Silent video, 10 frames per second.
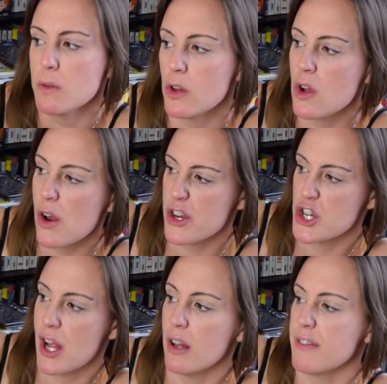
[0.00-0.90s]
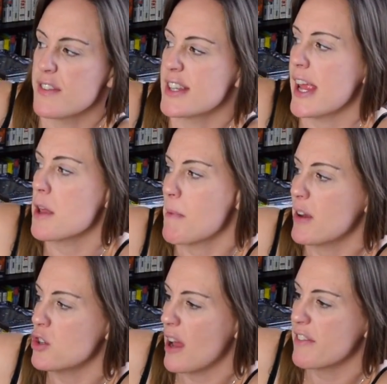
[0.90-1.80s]
you look on a shelf of Sega
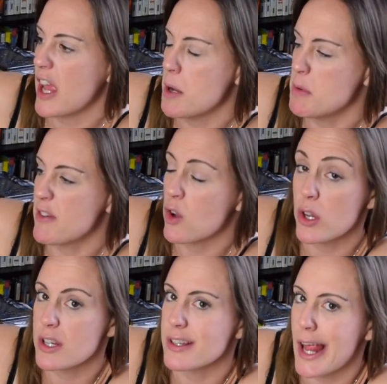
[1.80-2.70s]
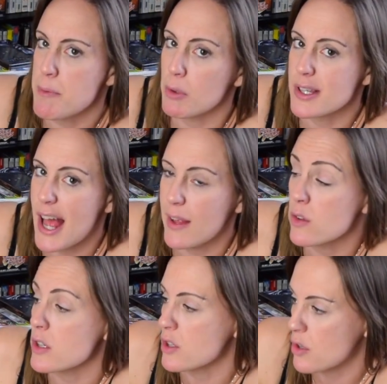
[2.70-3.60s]
Mega Drive games, you've got your staple
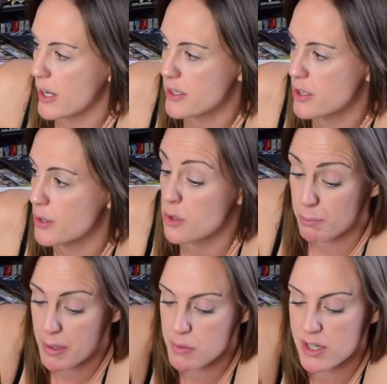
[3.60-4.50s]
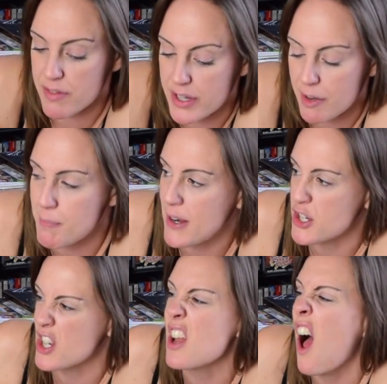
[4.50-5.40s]
titles, your Sonic 2s, pretty much everything I've
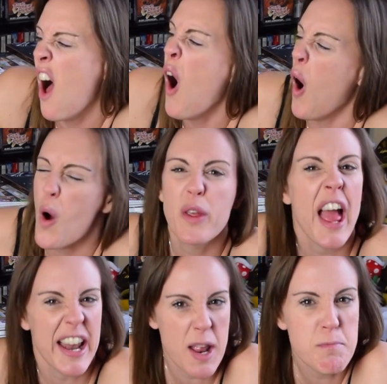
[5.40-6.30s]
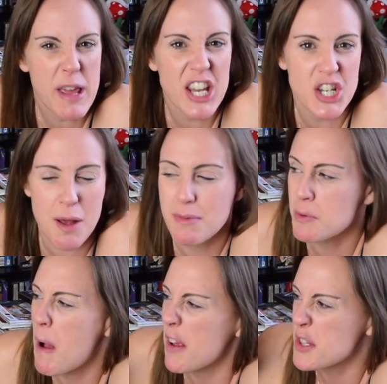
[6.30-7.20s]
mentioned. Oh yeah, an NBA Jam
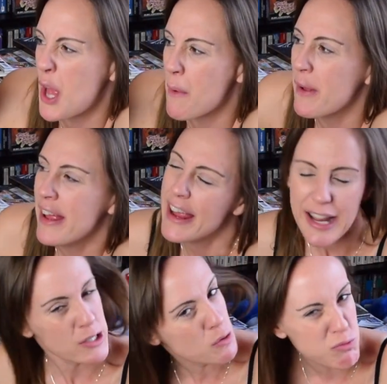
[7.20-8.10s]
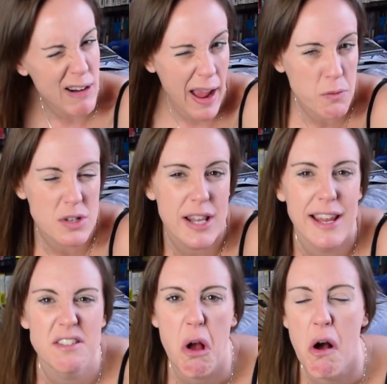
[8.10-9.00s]
as well. So it just rounds
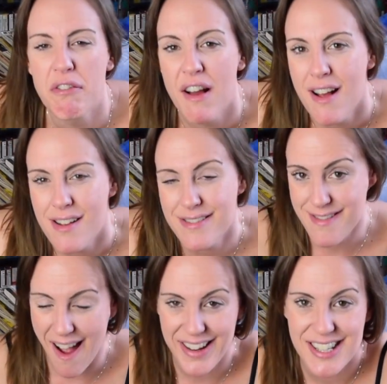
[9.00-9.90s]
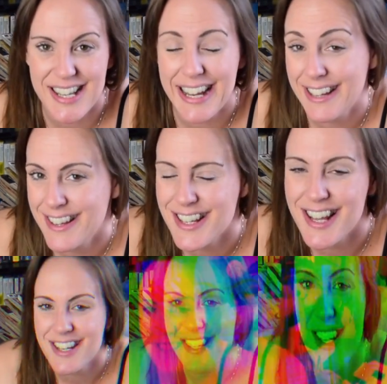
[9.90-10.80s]
things off nicely in this list.